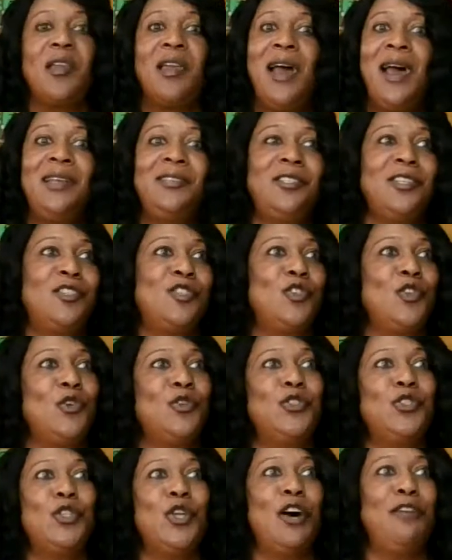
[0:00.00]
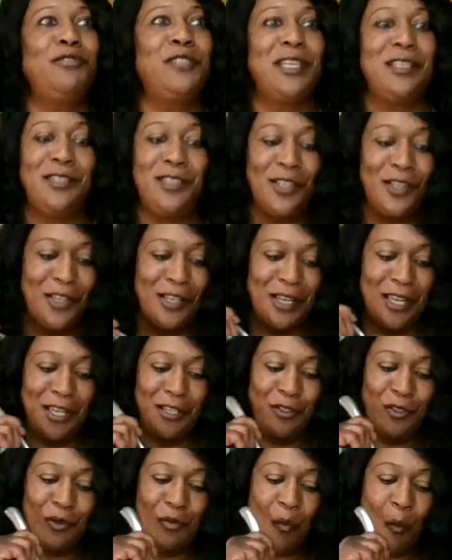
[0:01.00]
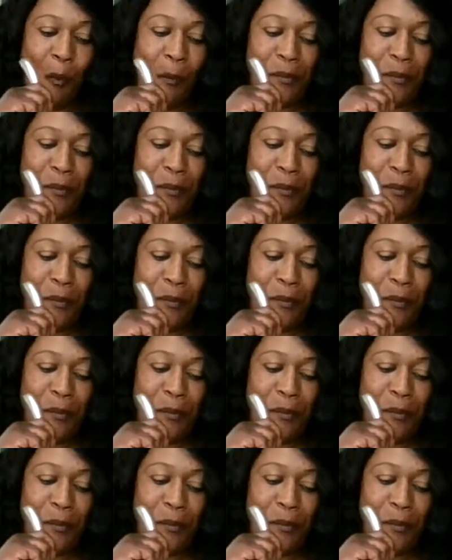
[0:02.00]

Guys, it's so soft and succulent.